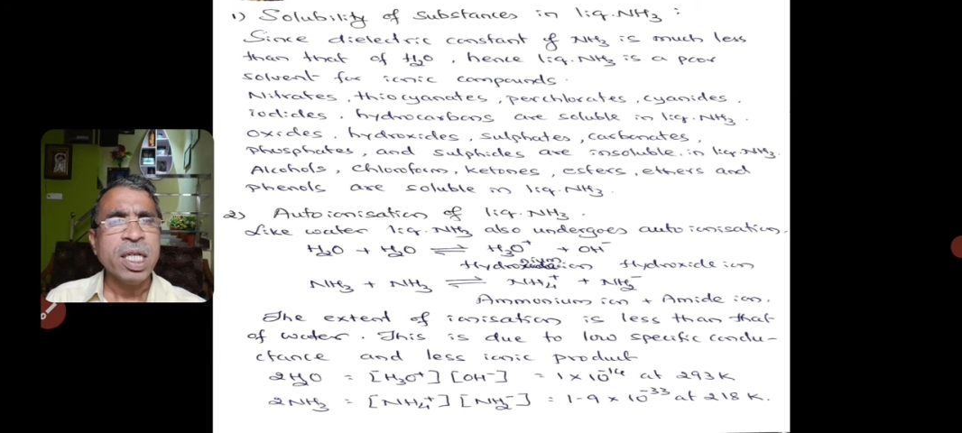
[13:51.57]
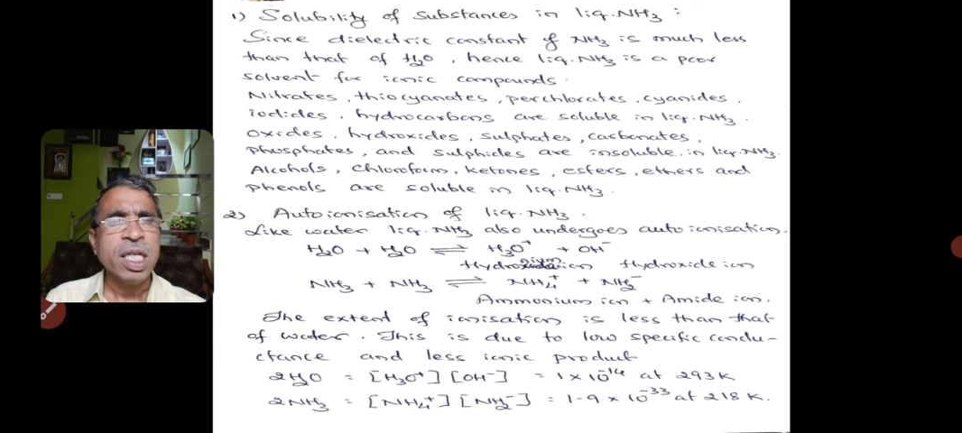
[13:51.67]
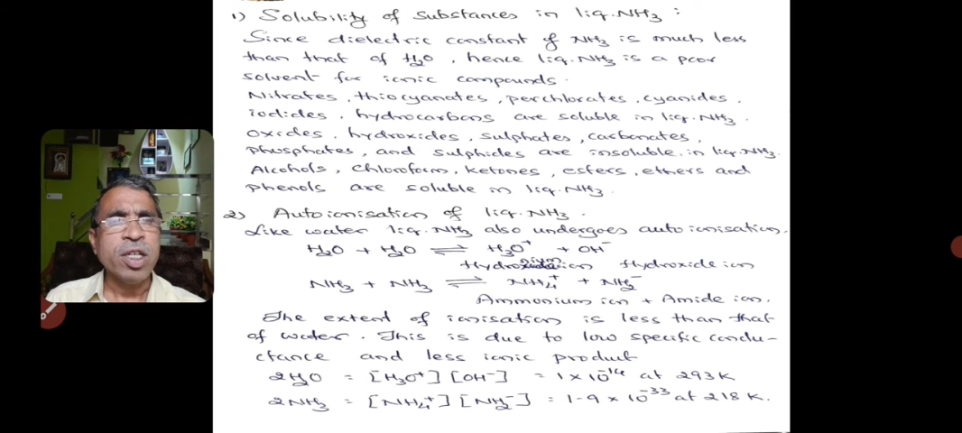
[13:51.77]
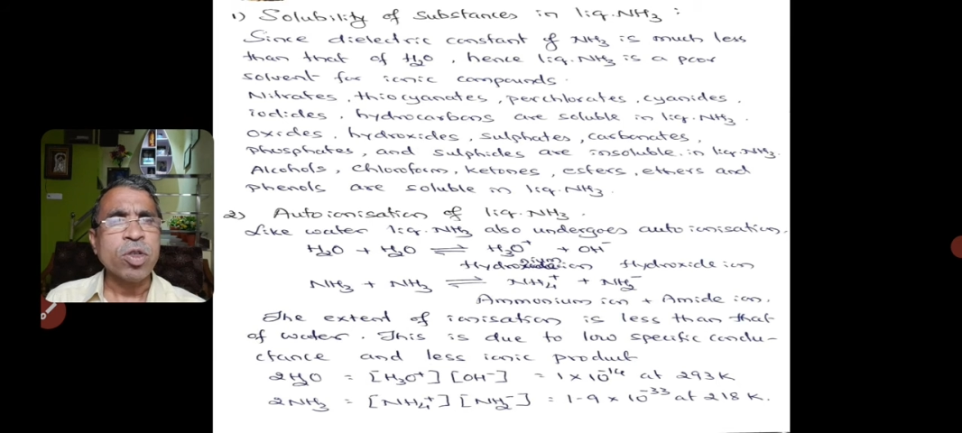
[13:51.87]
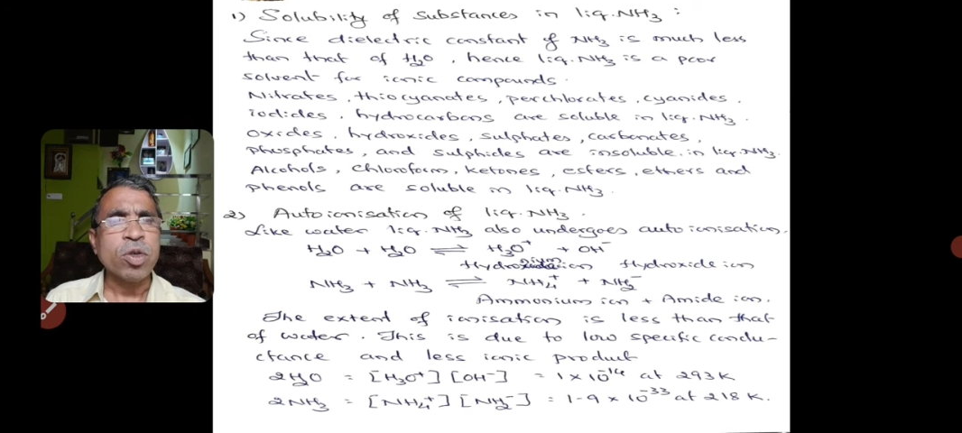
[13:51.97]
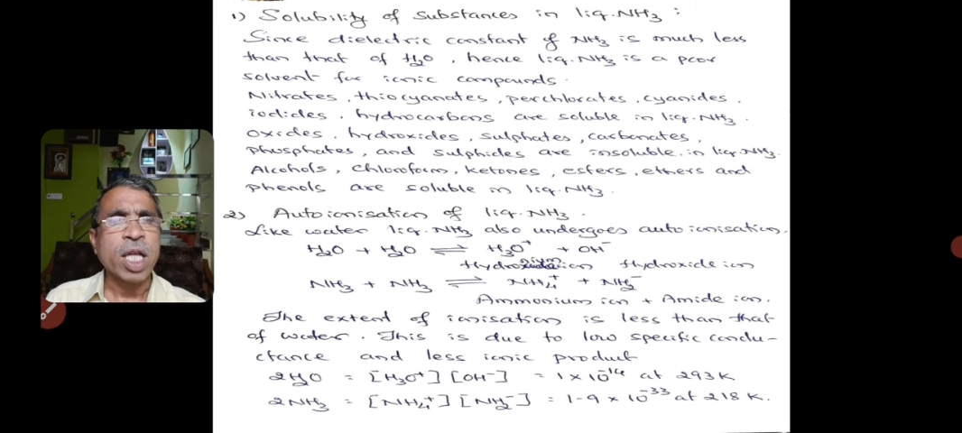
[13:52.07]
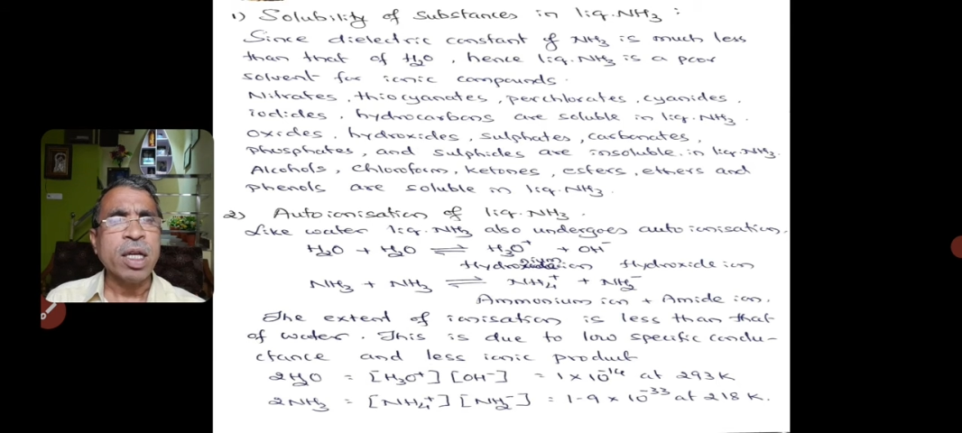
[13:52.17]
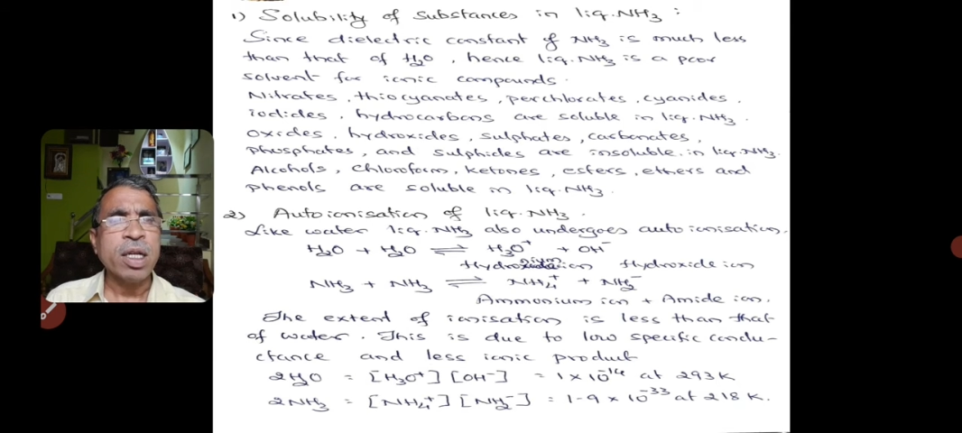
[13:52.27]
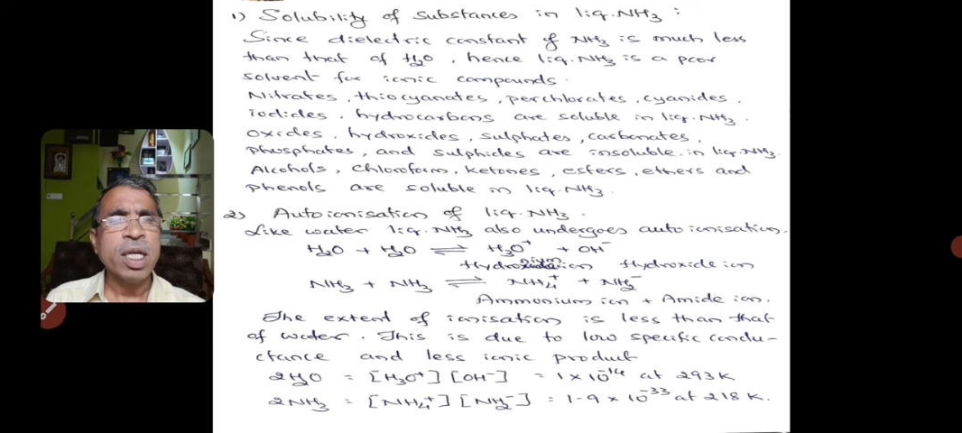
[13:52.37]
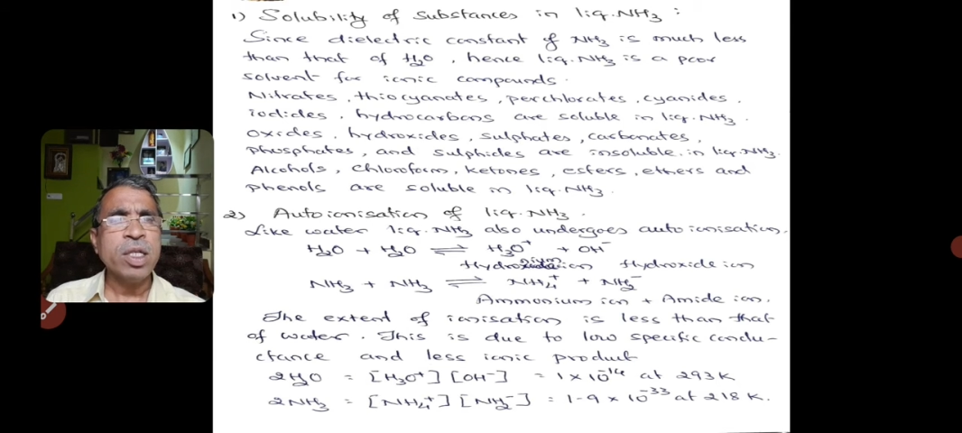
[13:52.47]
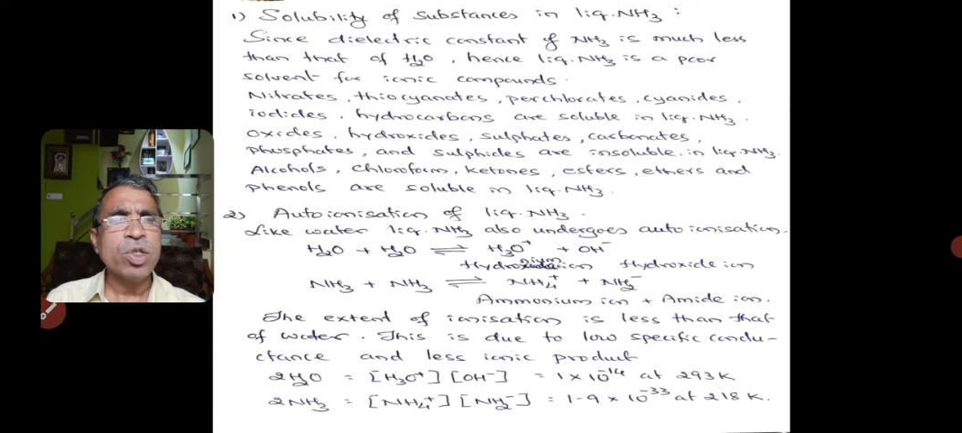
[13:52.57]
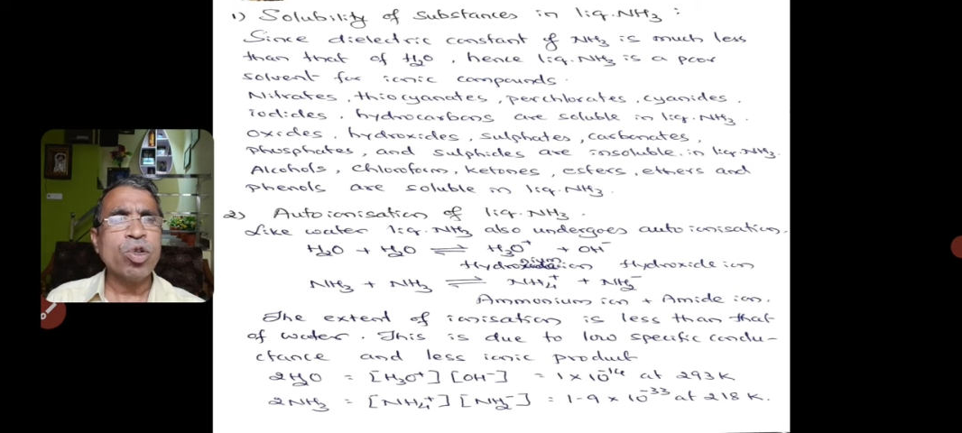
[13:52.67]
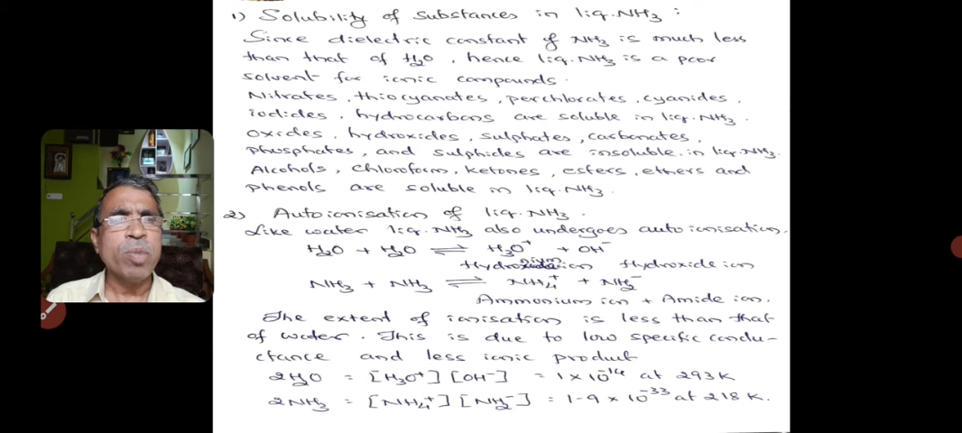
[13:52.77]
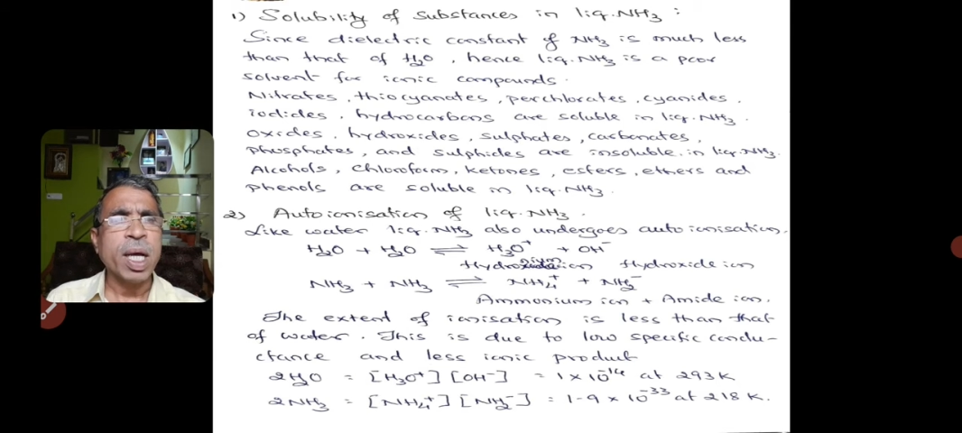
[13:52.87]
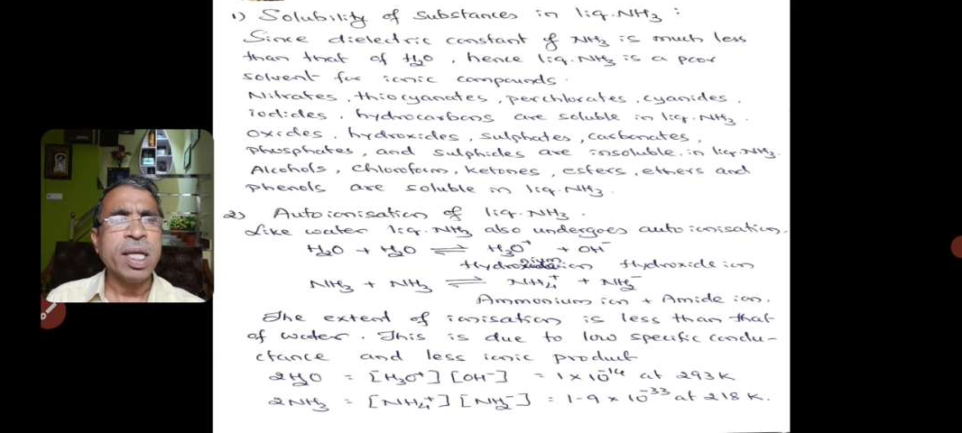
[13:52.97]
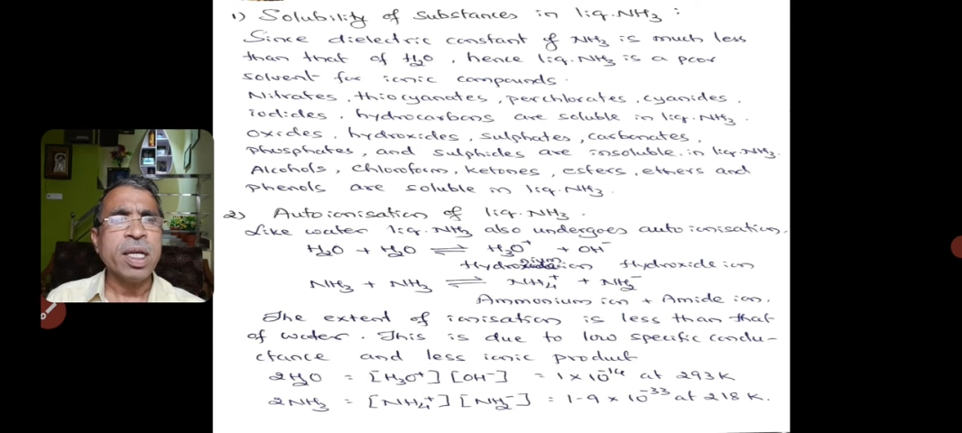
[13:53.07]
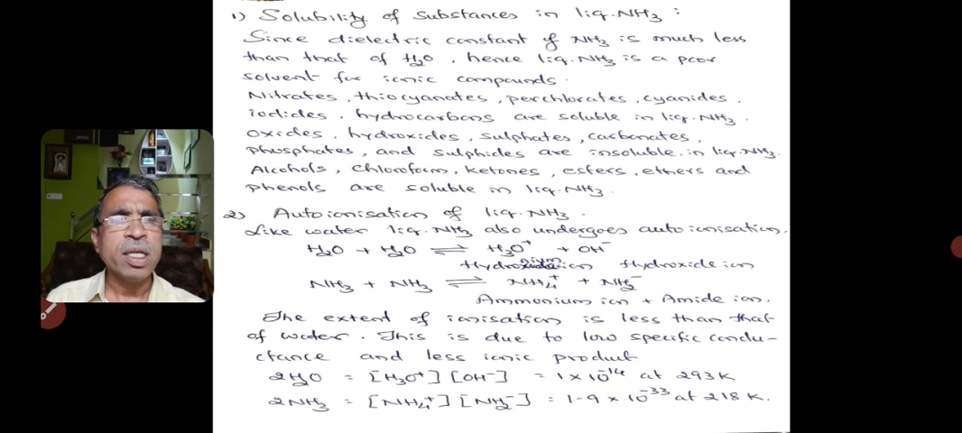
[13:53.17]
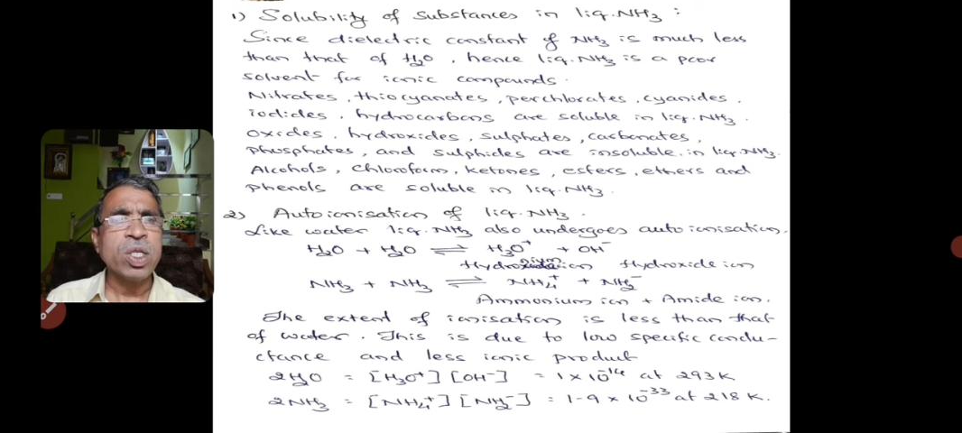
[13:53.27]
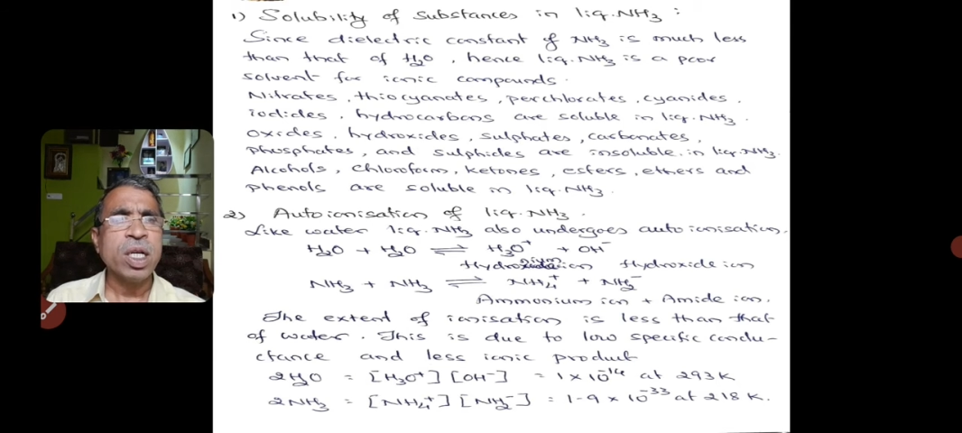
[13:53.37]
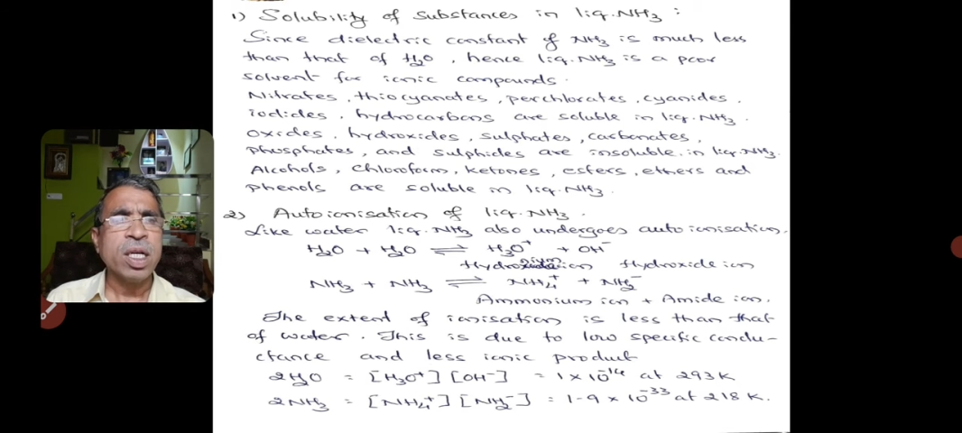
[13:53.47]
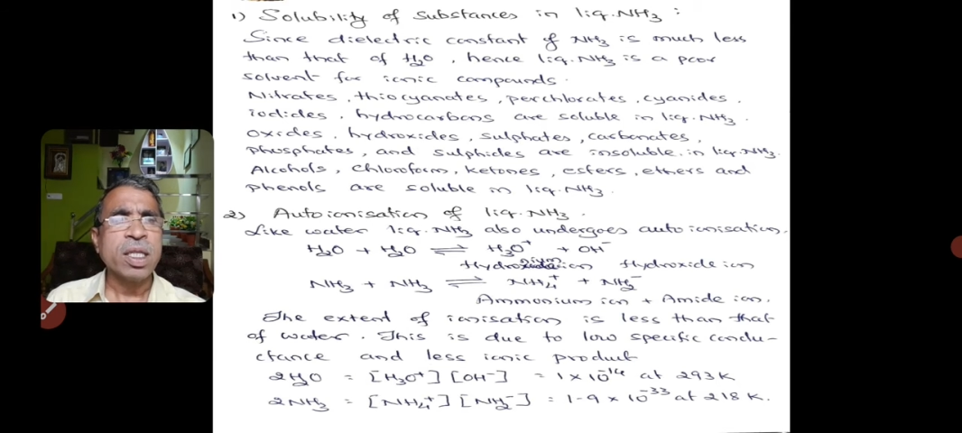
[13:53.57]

into 10 raised to minus